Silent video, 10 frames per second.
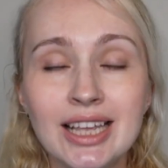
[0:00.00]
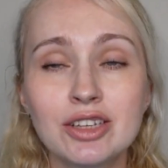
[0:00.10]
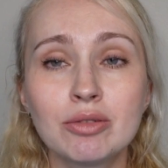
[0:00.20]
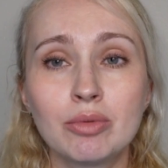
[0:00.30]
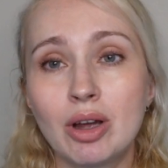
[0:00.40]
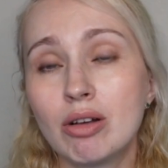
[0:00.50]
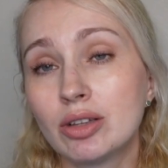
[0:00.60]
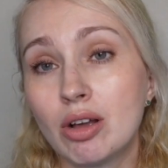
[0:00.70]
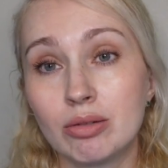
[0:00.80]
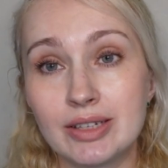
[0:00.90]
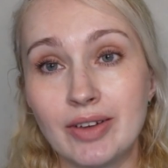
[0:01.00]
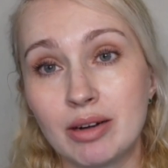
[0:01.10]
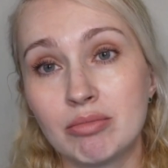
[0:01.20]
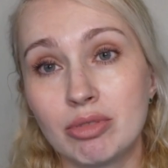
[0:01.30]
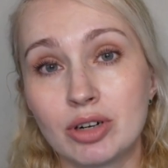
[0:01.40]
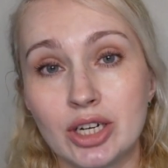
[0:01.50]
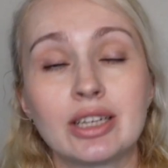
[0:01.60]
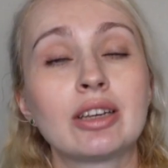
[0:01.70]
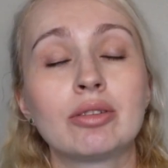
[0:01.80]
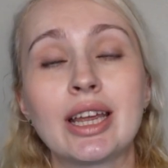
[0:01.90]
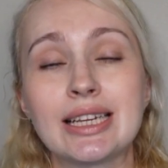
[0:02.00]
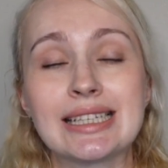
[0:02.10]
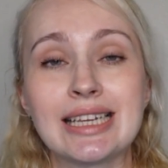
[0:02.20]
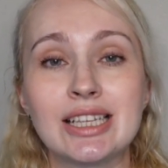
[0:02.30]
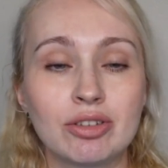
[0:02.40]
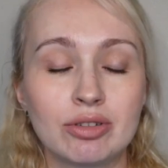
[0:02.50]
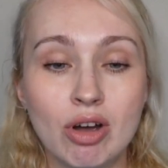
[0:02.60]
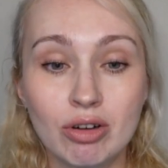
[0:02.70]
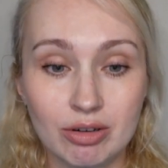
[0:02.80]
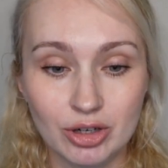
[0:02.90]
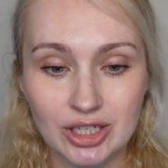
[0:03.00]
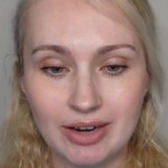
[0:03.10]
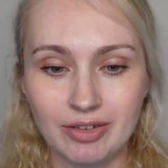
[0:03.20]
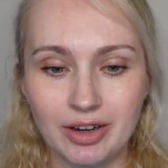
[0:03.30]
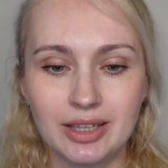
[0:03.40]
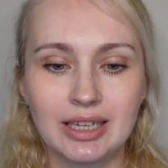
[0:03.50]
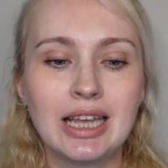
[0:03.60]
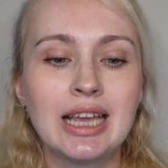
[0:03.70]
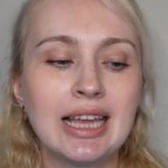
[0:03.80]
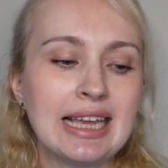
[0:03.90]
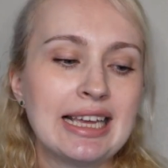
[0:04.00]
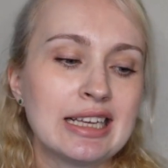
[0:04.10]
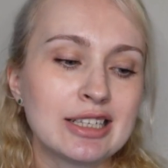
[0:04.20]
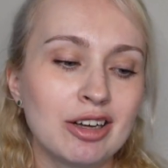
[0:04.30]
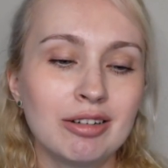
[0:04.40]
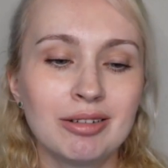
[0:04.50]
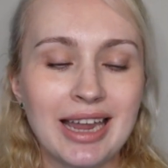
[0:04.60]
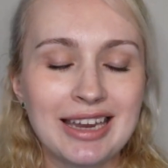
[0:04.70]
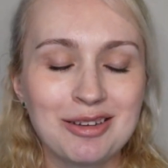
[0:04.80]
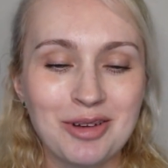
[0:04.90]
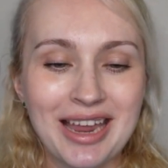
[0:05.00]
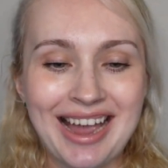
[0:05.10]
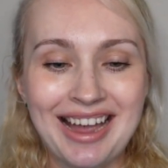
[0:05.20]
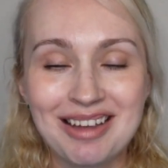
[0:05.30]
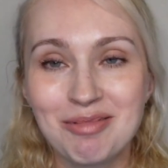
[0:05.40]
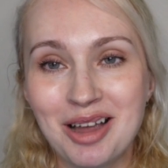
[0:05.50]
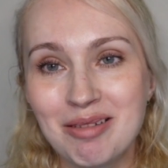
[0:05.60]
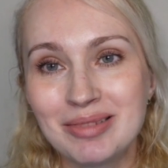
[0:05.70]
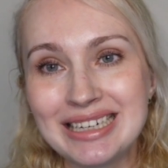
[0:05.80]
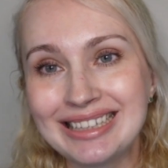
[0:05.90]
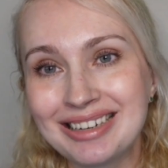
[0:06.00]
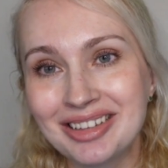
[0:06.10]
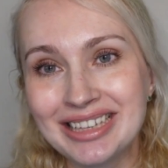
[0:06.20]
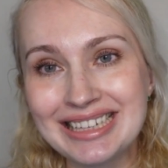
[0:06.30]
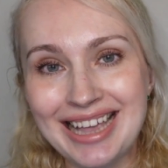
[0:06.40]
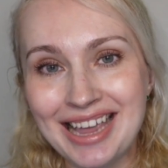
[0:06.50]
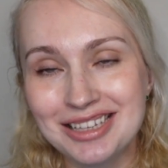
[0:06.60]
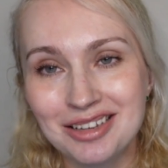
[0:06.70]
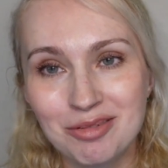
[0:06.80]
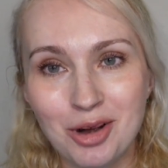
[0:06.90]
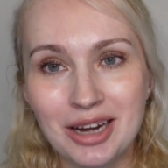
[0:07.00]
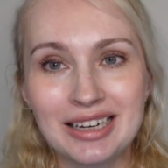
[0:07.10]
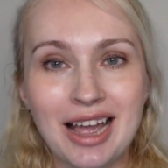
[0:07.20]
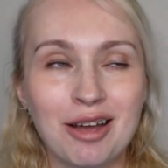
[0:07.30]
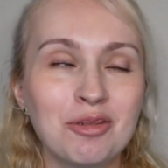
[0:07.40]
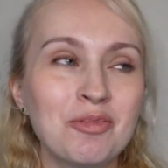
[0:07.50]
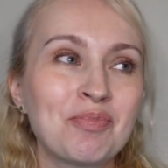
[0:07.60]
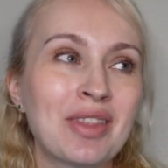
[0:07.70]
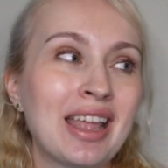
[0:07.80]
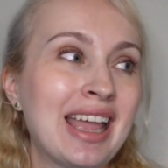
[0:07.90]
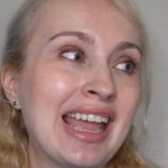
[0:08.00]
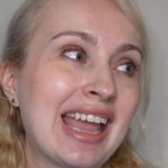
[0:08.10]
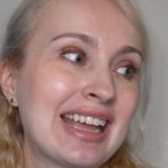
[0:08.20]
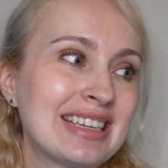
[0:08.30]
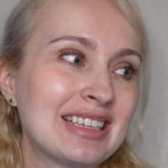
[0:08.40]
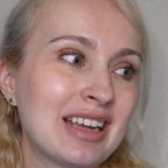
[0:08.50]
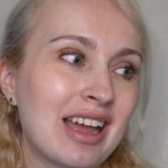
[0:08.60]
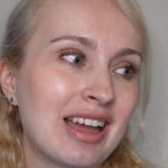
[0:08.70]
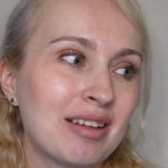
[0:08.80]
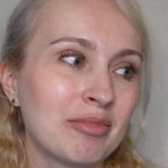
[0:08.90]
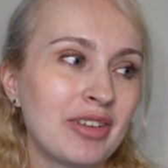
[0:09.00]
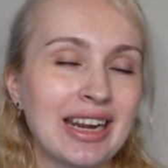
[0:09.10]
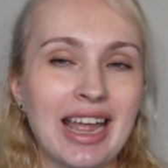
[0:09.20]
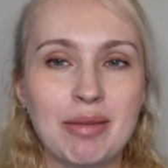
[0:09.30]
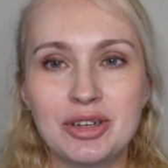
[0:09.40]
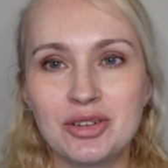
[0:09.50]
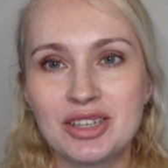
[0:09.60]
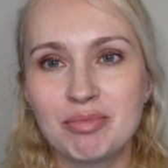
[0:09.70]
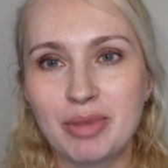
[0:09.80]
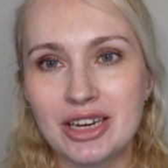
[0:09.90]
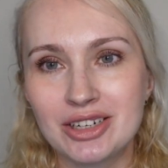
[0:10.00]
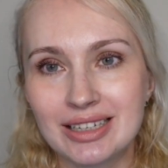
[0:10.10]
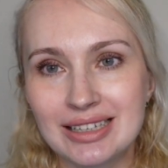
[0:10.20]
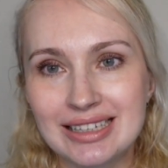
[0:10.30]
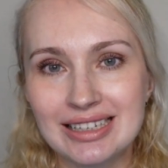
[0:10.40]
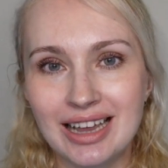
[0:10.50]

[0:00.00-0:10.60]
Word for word: as we all know it's very important in the United States to document everything so anyway I'm, I'm dealing with this axiUm right now and uh, I'm very happy to see patients